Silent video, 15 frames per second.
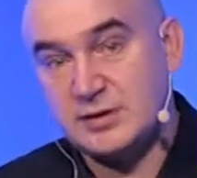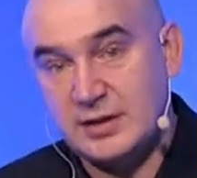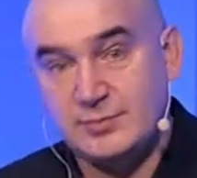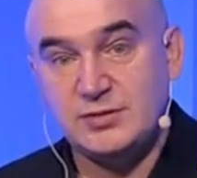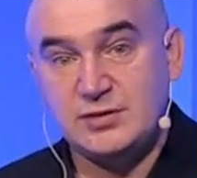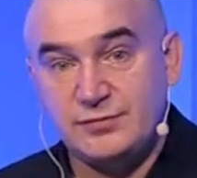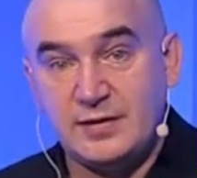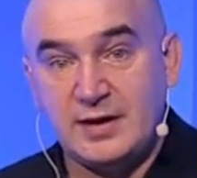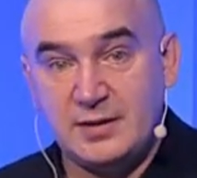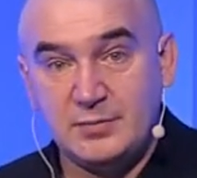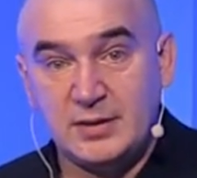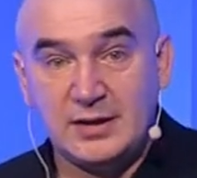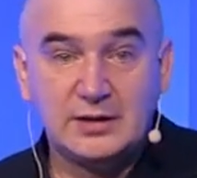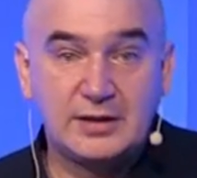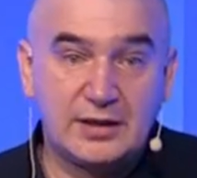this
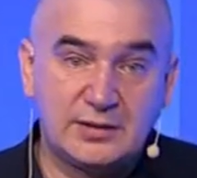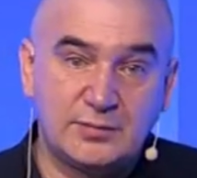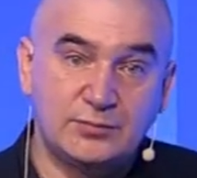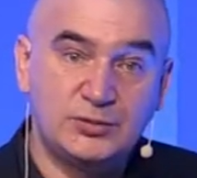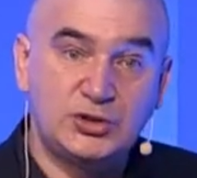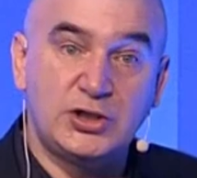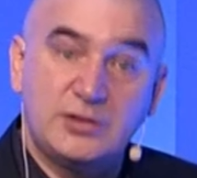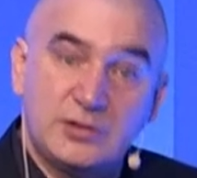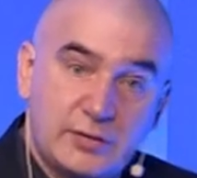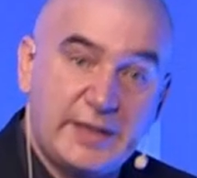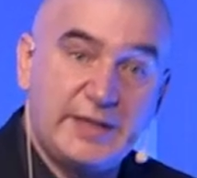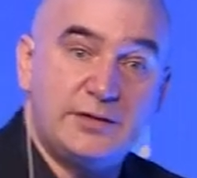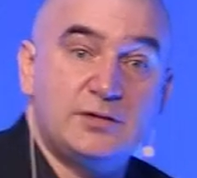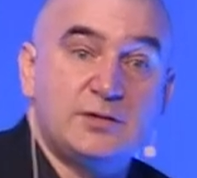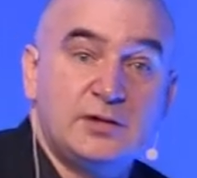MD5 algorithm,
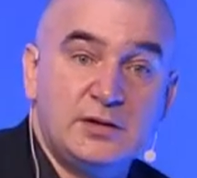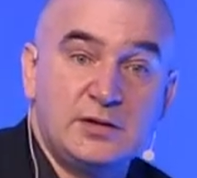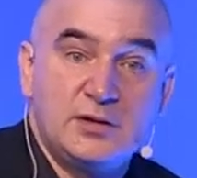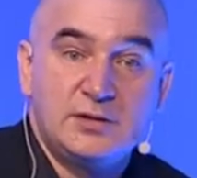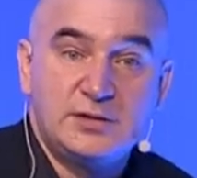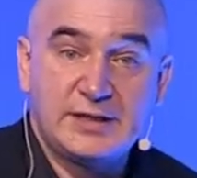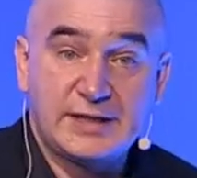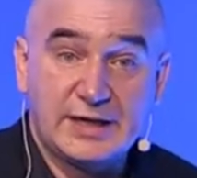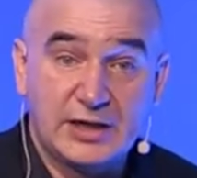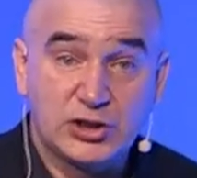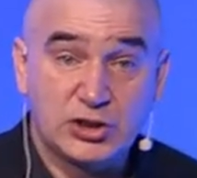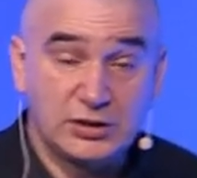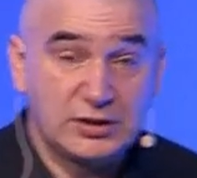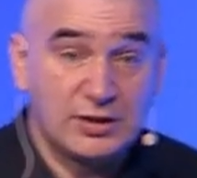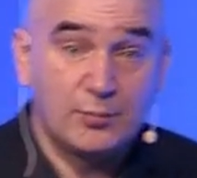generate the
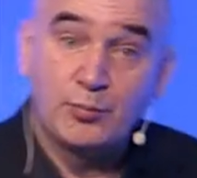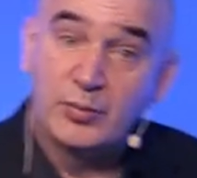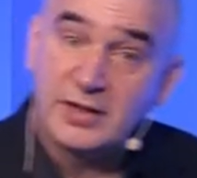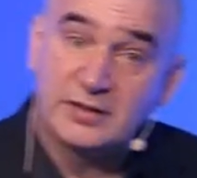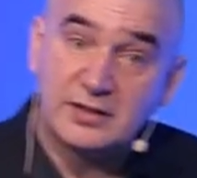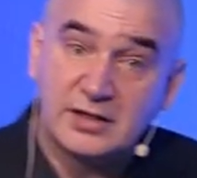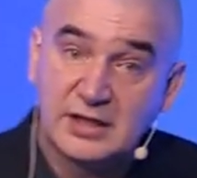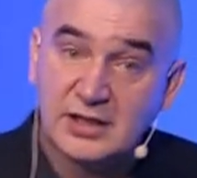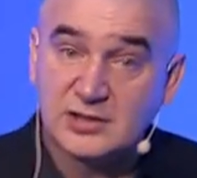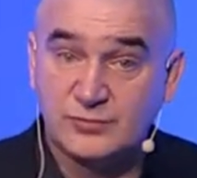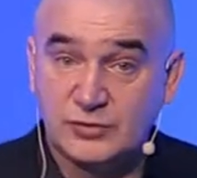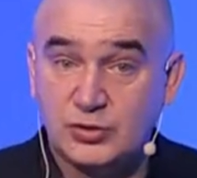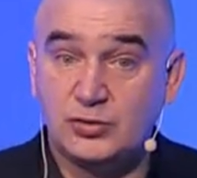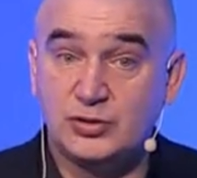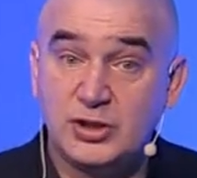hash, and compare the
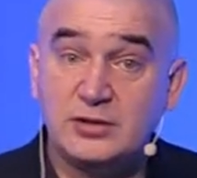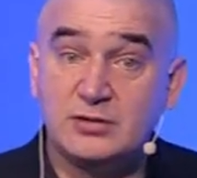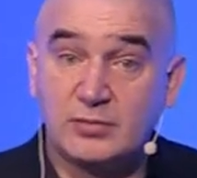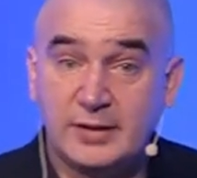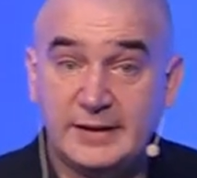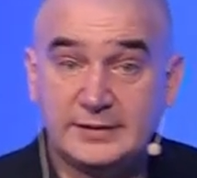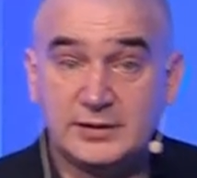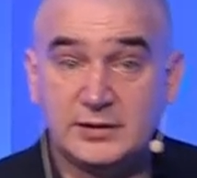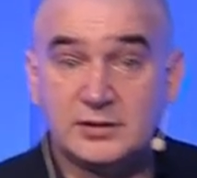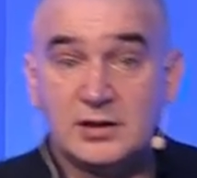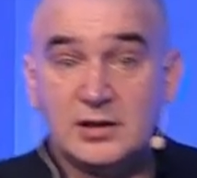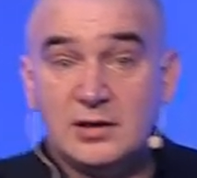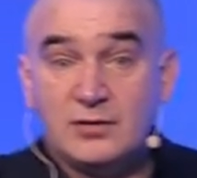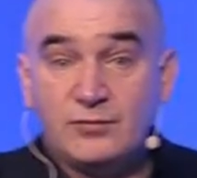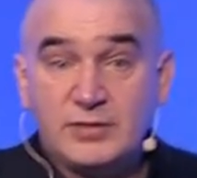hash which you generated
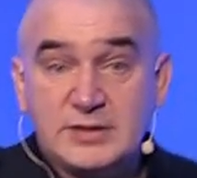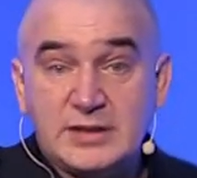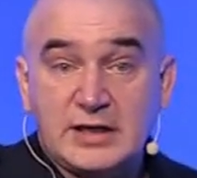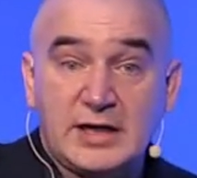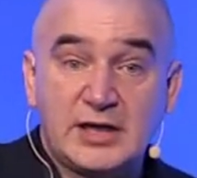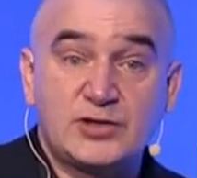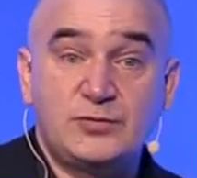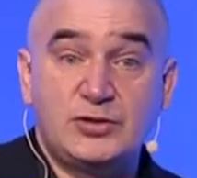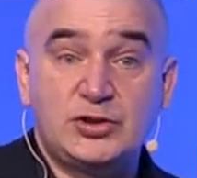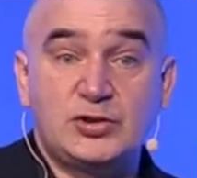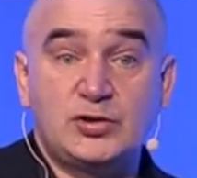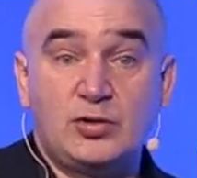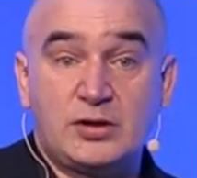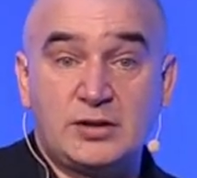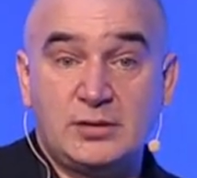with the hash which
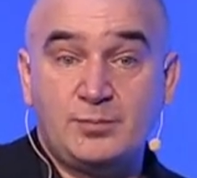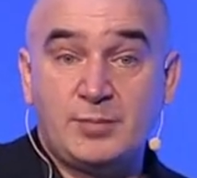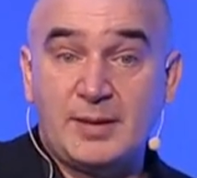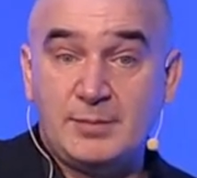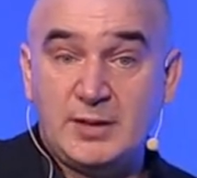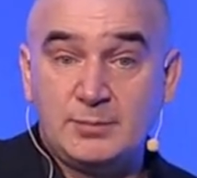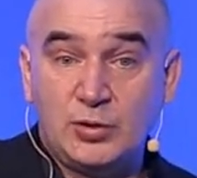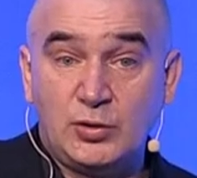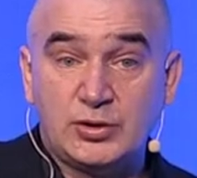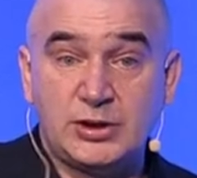is stored in public